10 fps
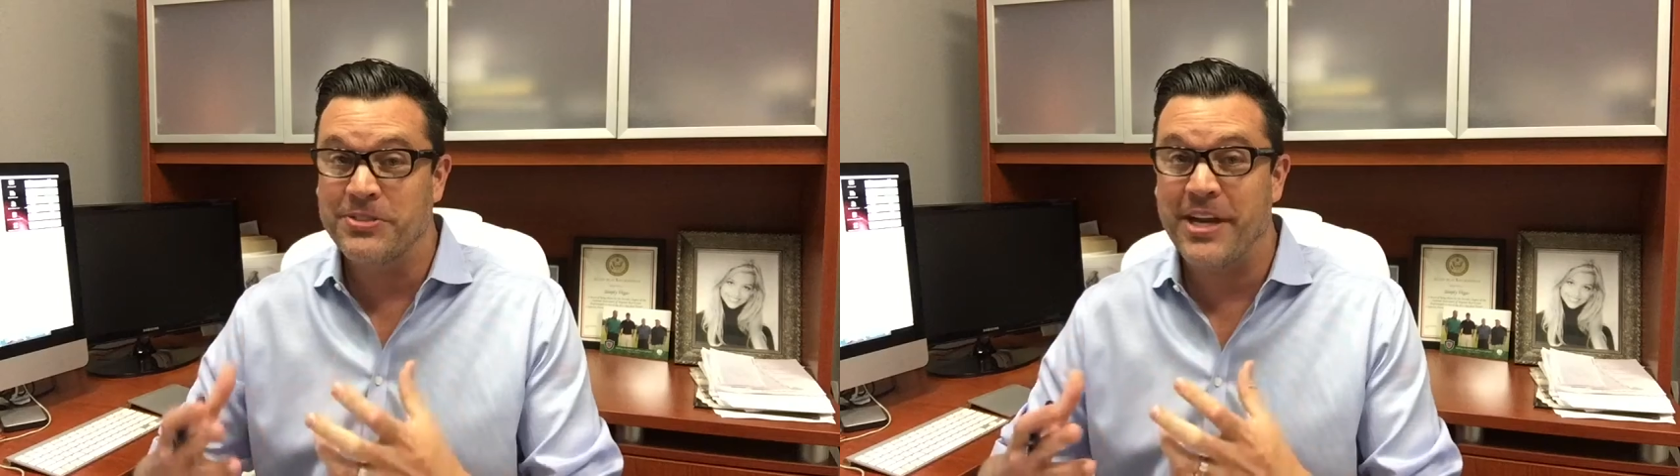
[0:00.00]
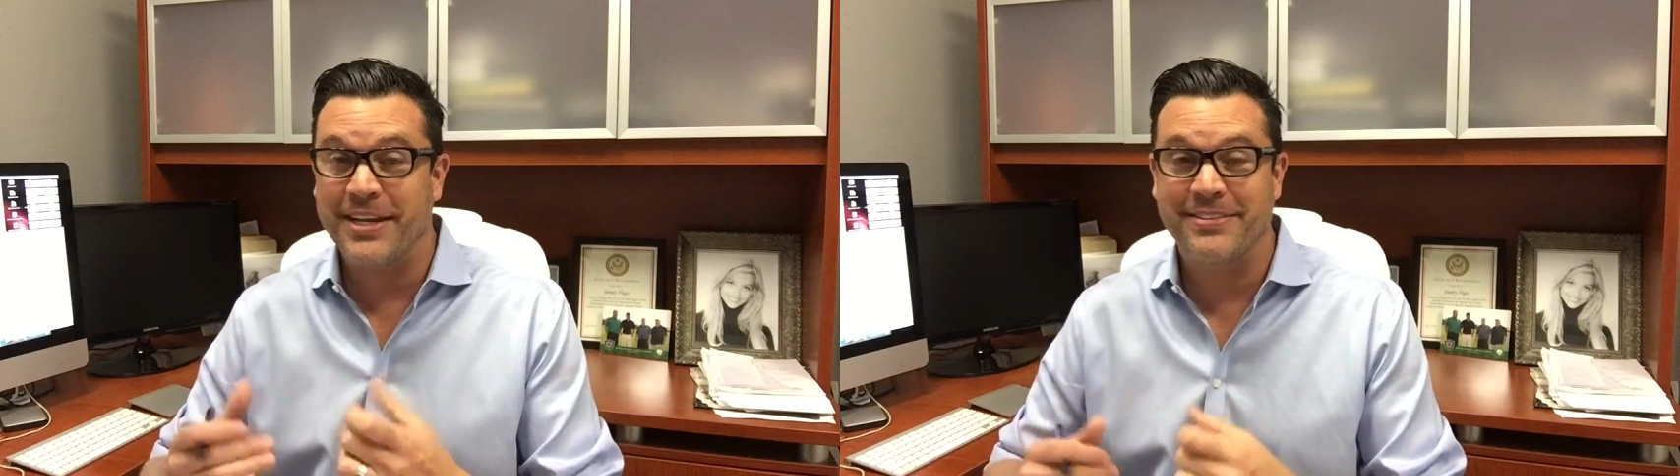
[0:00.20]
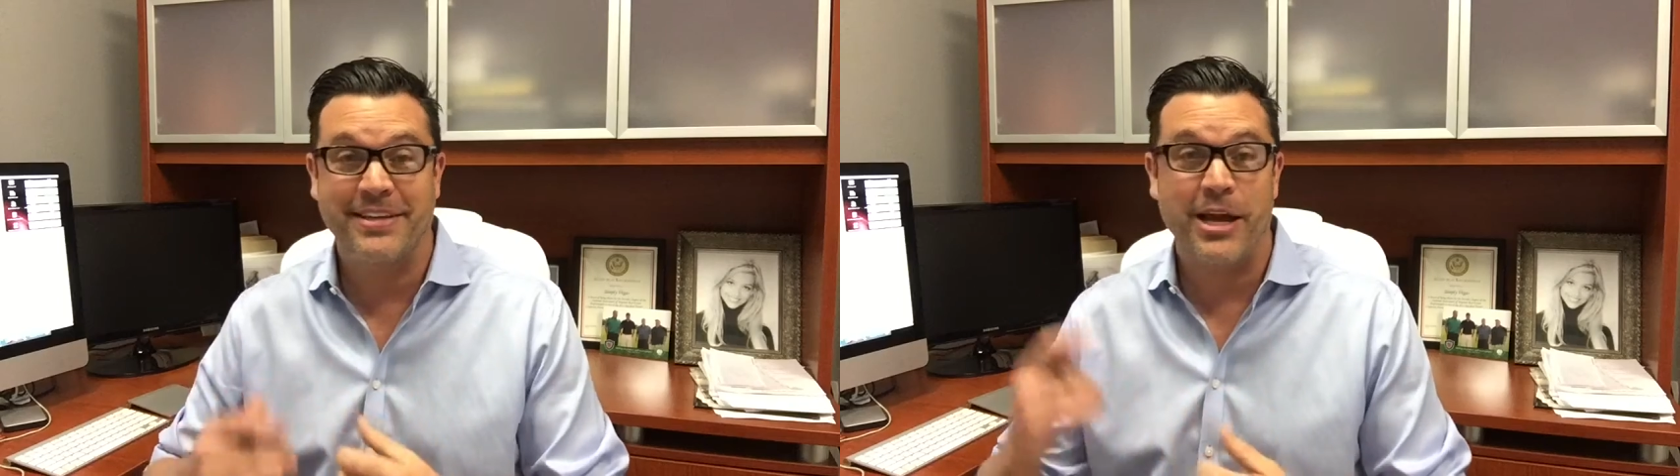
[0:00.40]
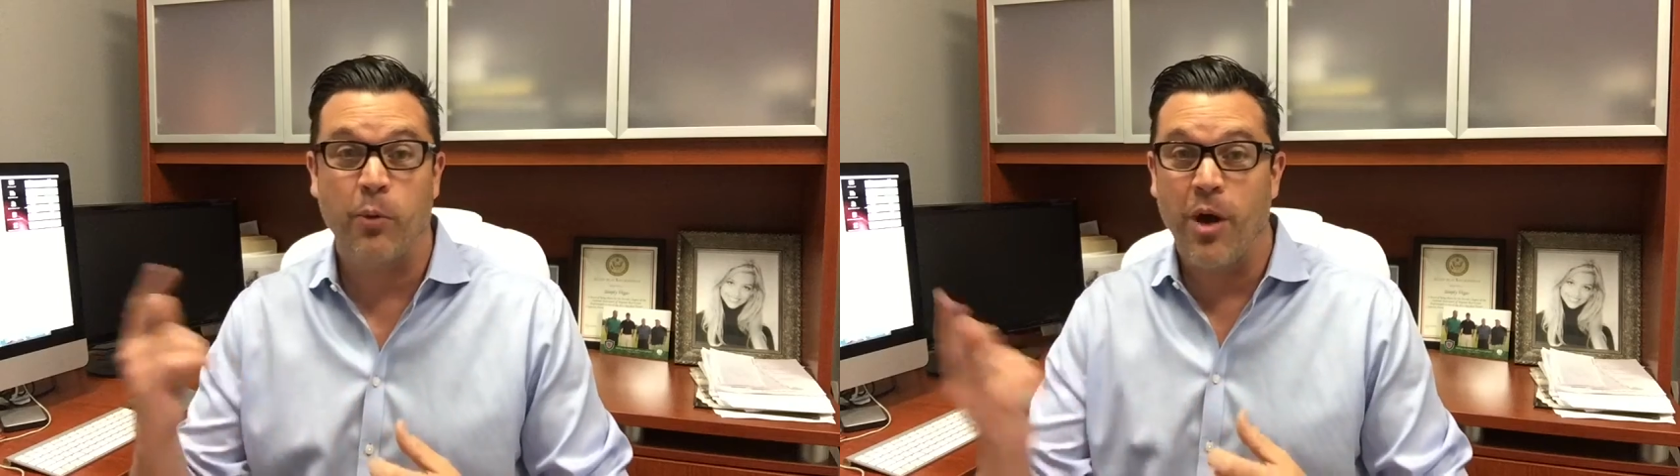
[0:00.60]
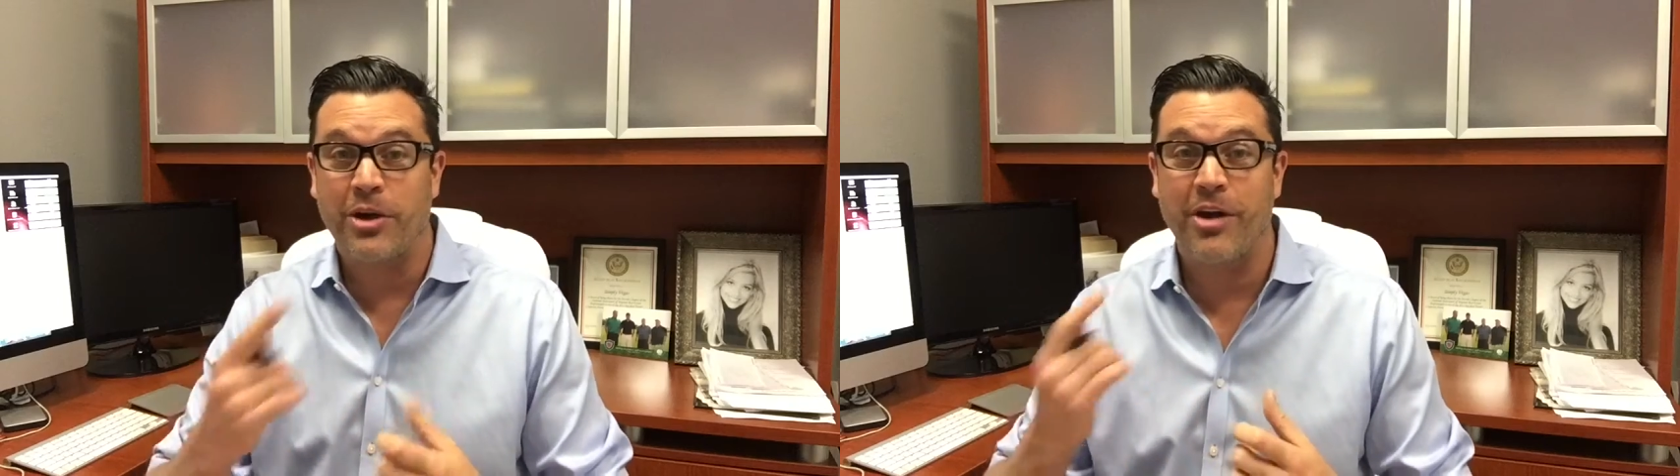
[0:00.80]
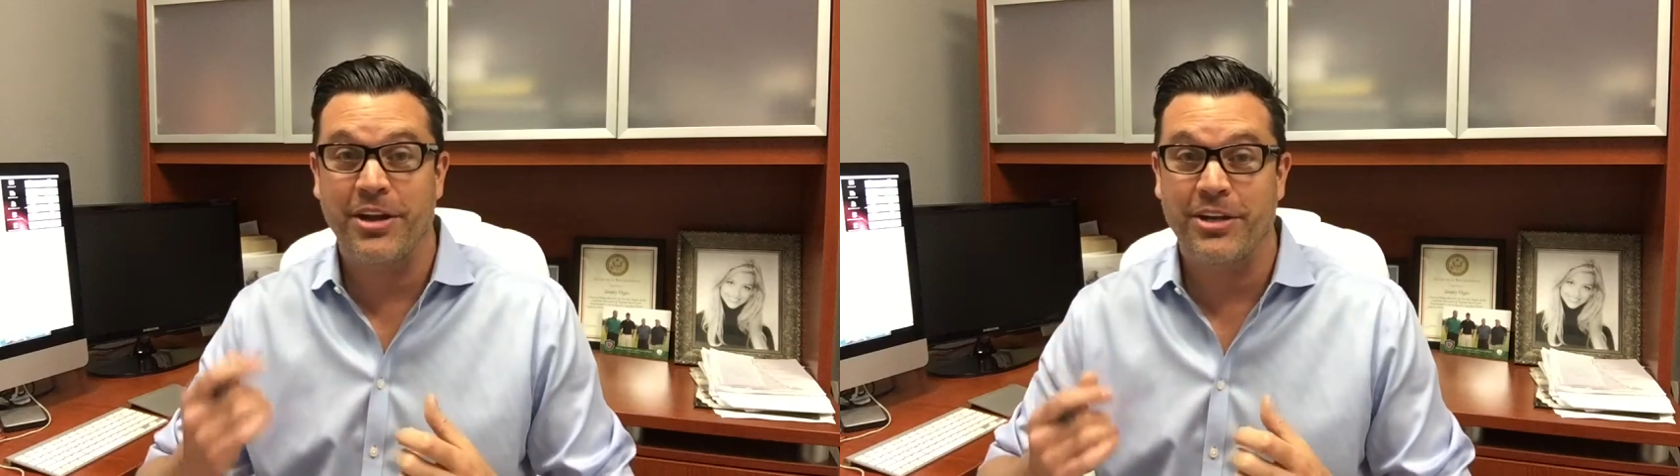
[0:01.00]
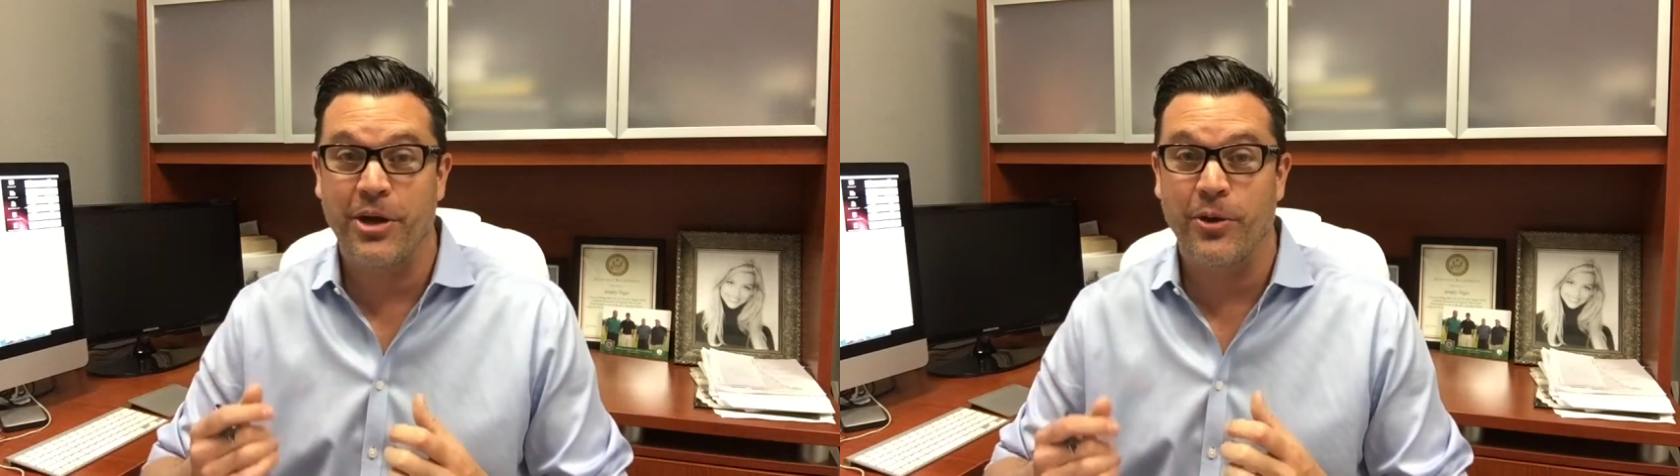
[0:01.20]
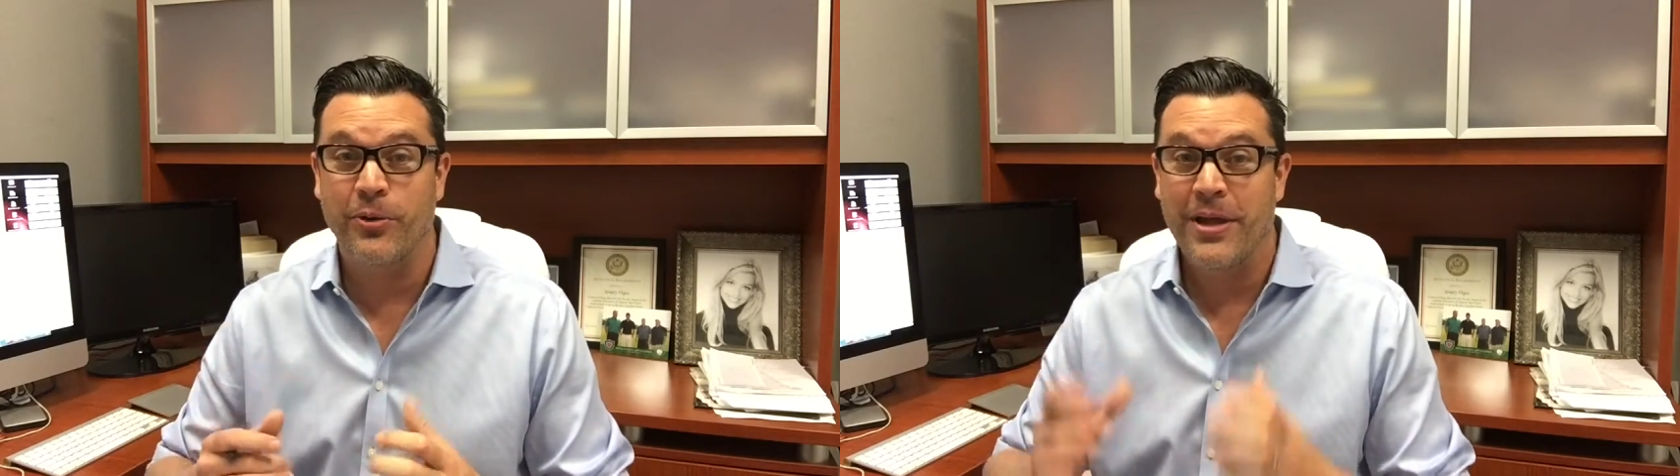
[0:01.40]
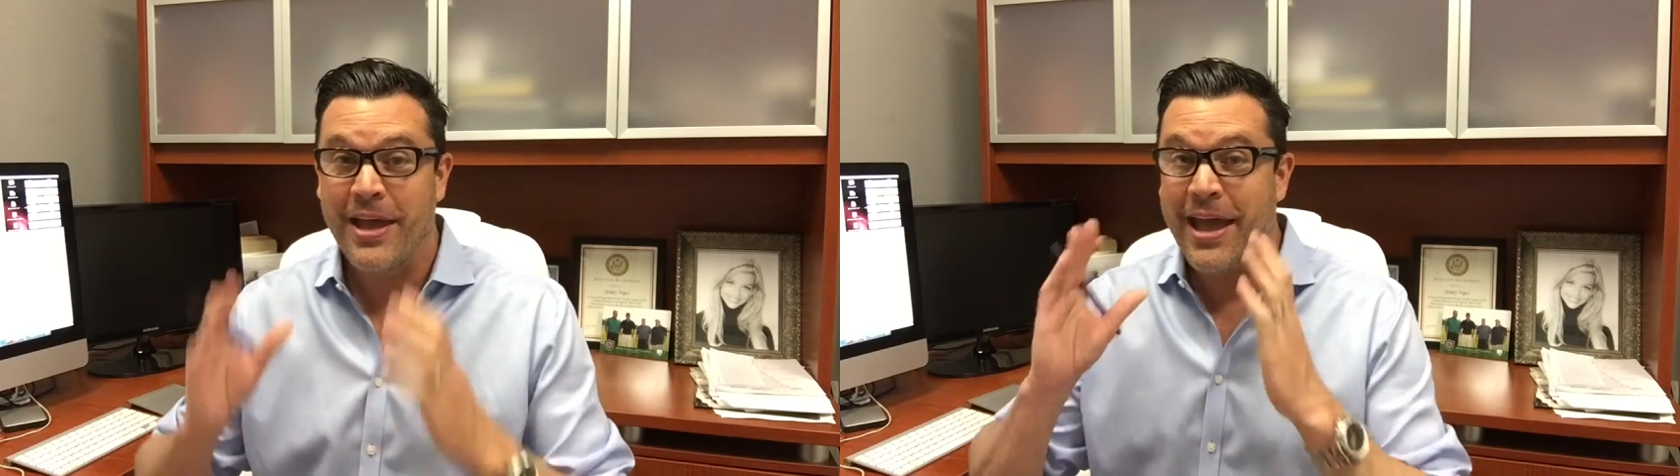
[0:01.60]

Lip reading: second to kind of walk around and go,